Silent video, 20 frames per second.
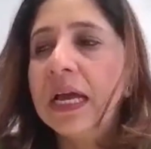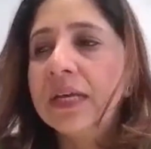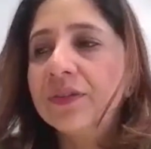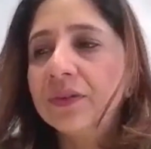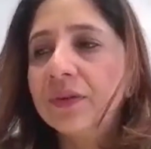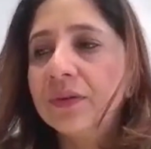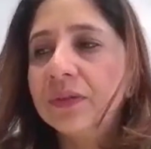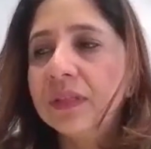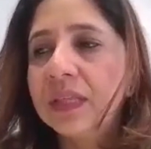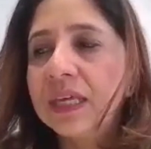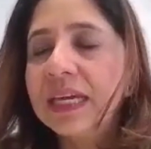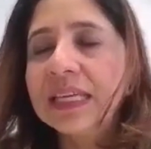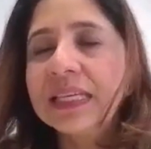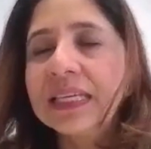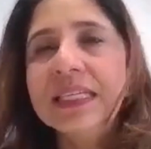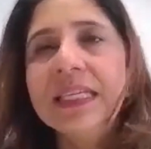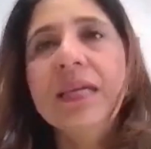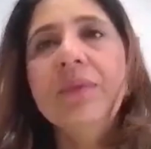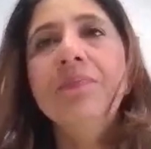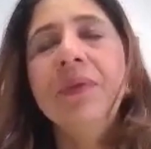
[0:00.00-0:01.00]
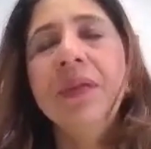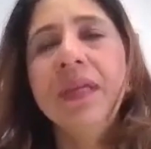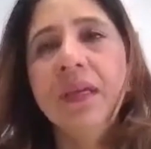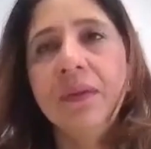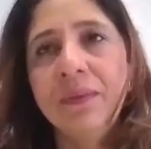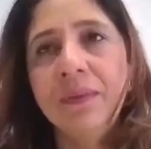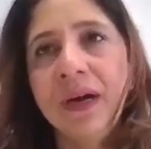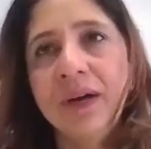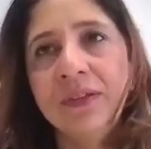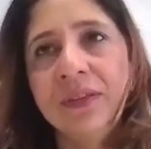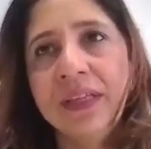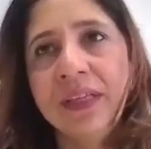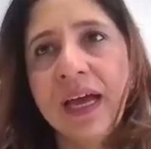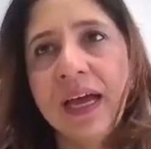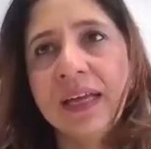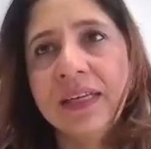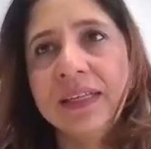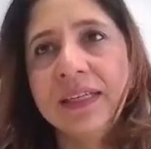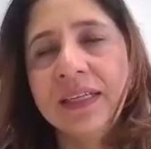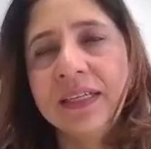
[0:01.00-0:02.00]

So think deeply about that.